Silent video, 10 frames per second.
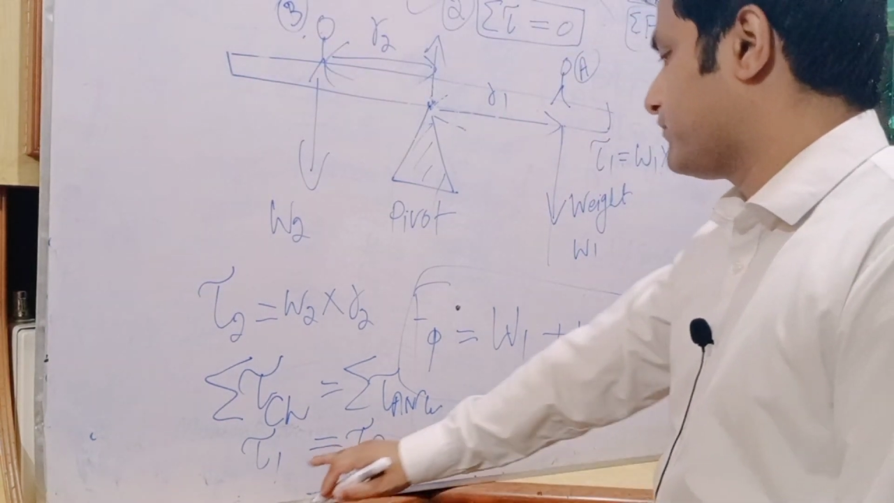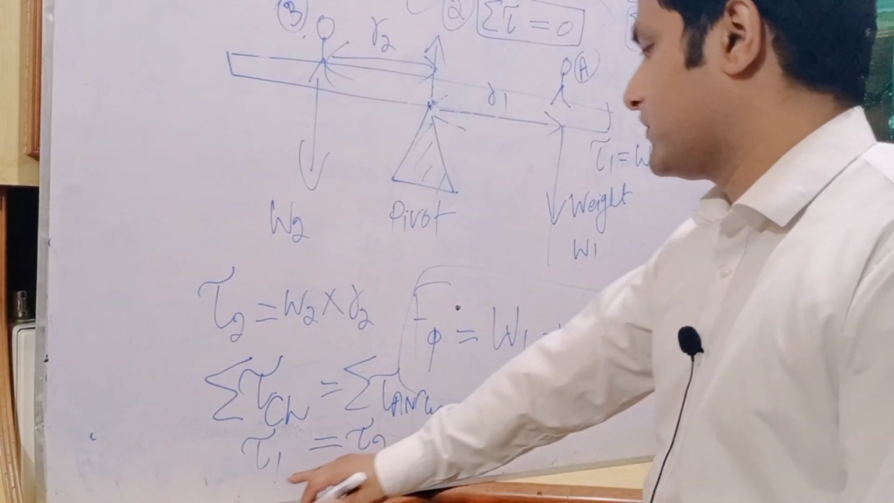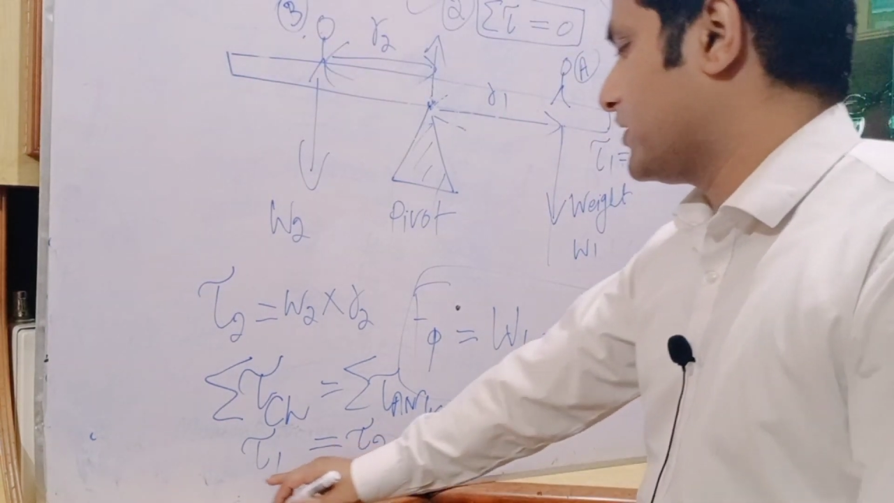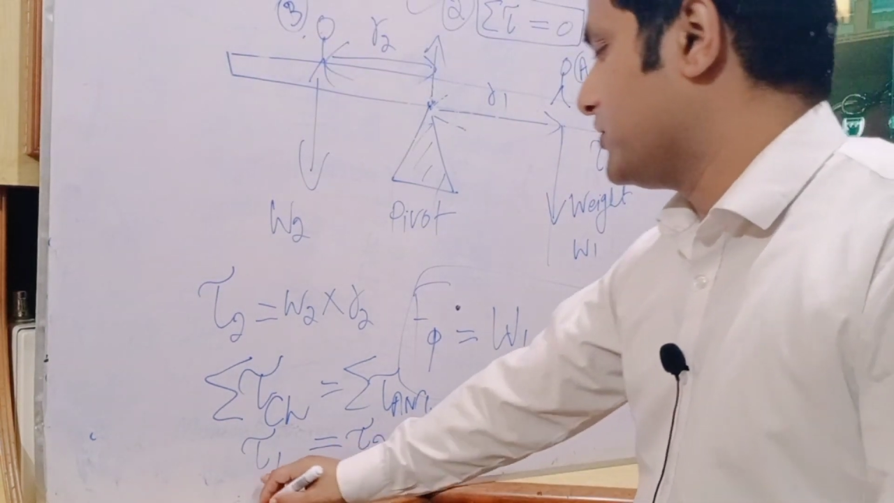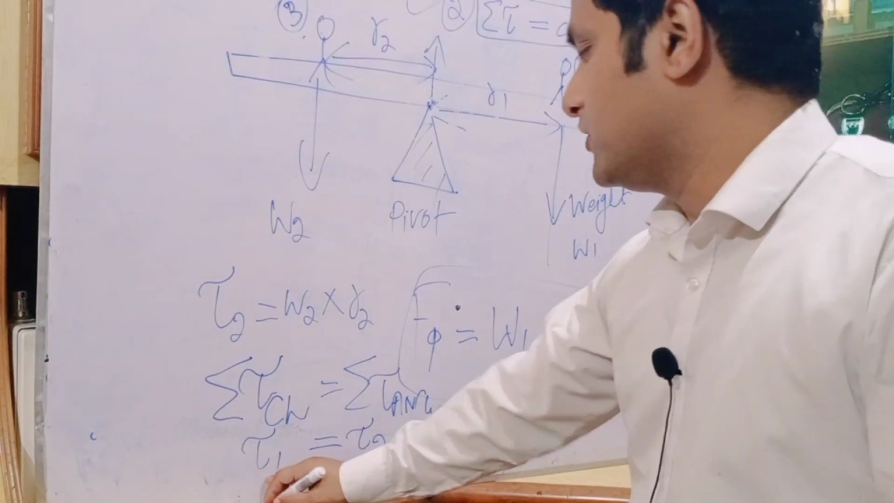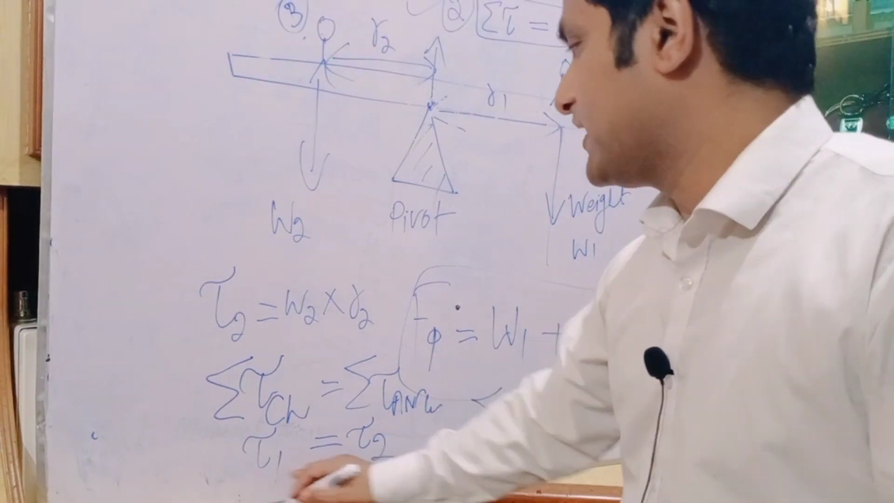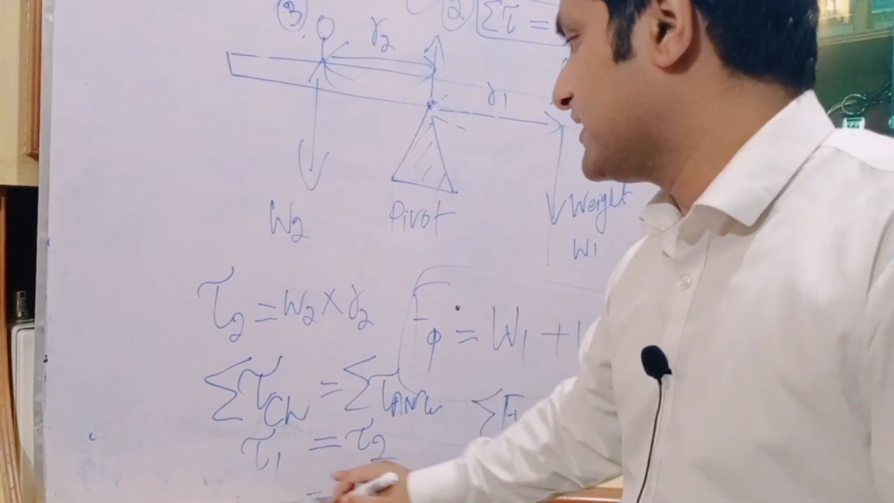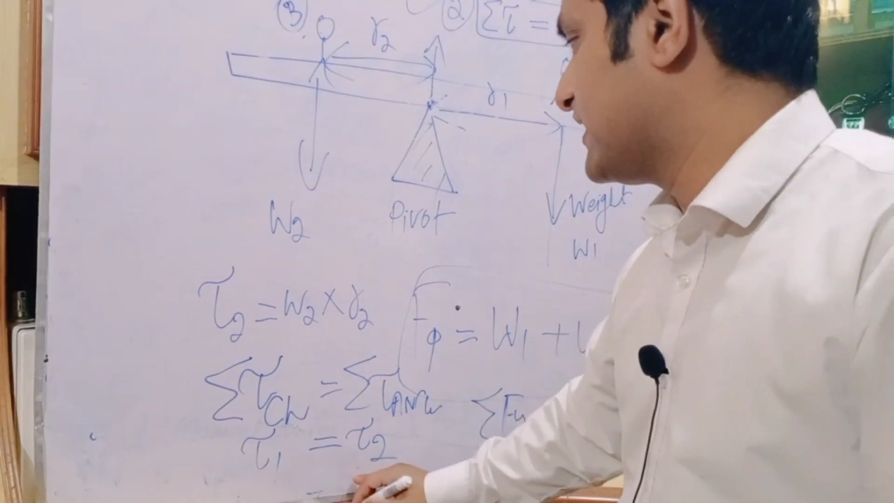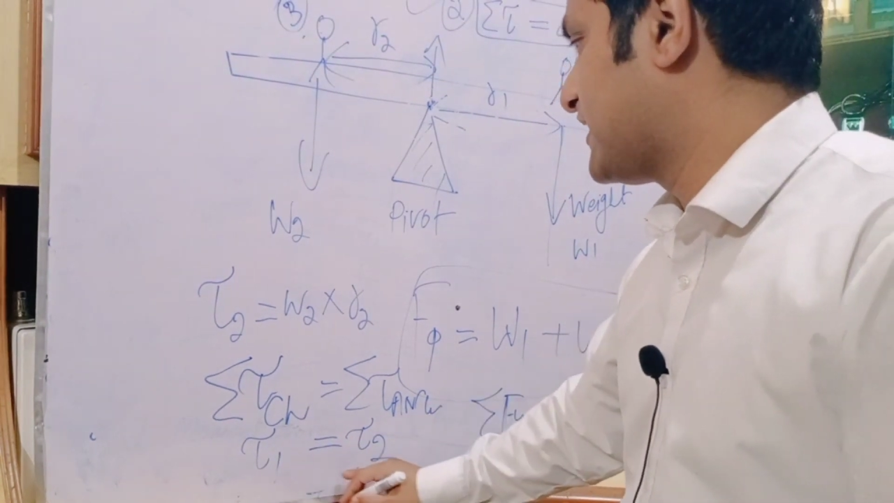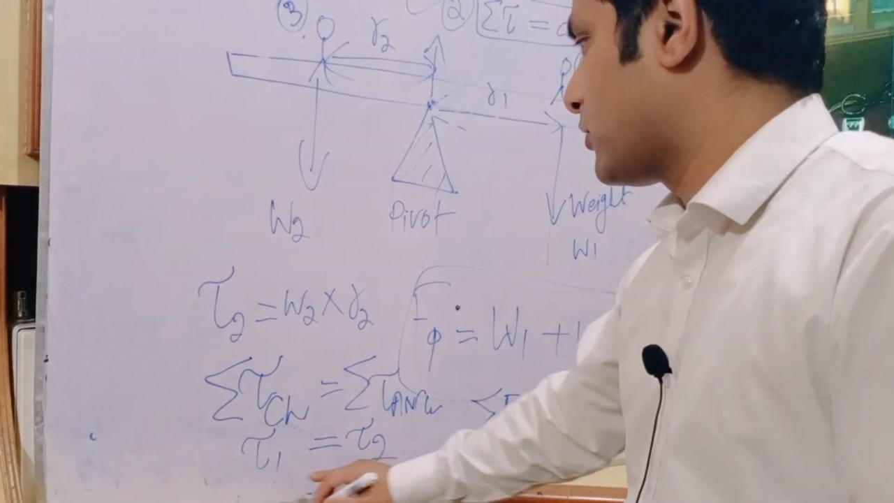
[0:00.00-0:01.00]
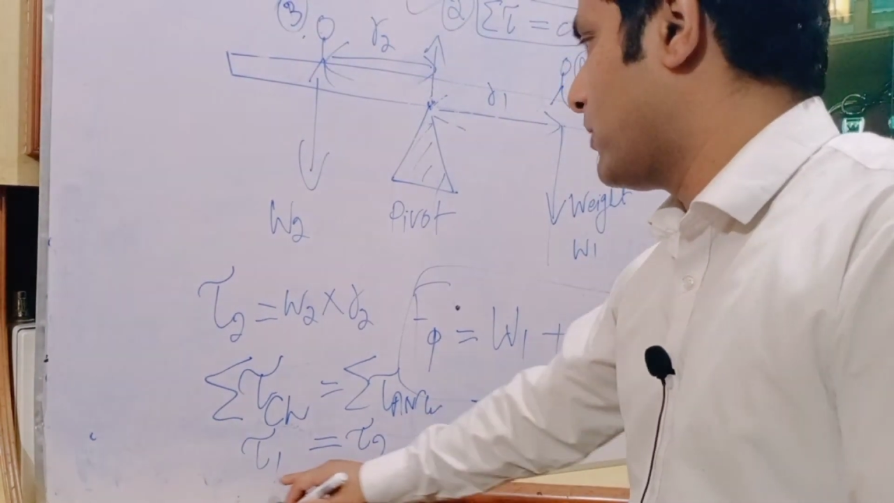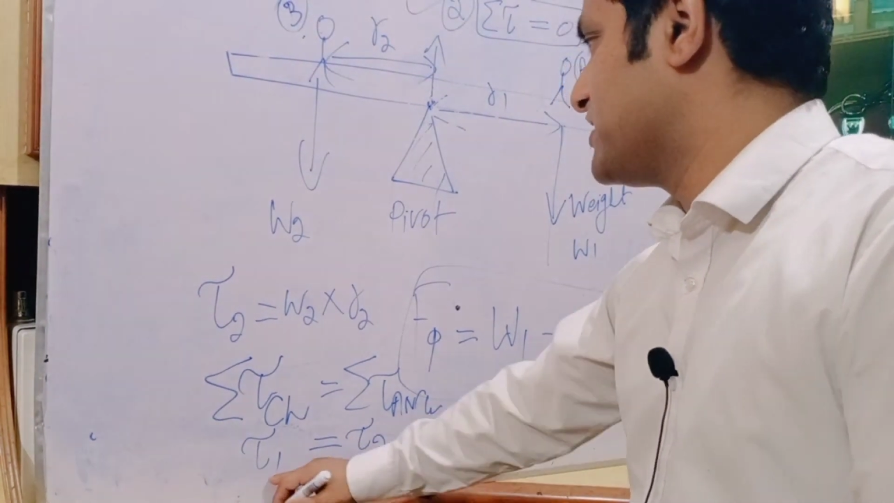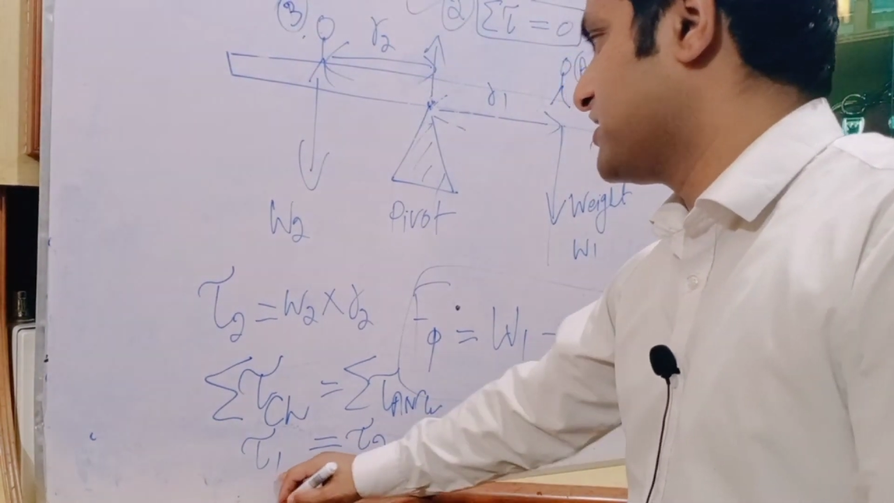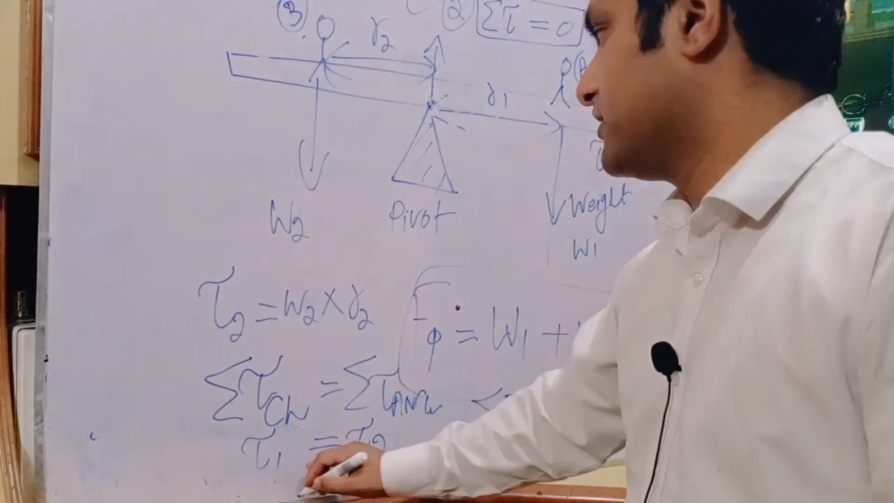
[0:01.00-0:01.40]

equation, we can write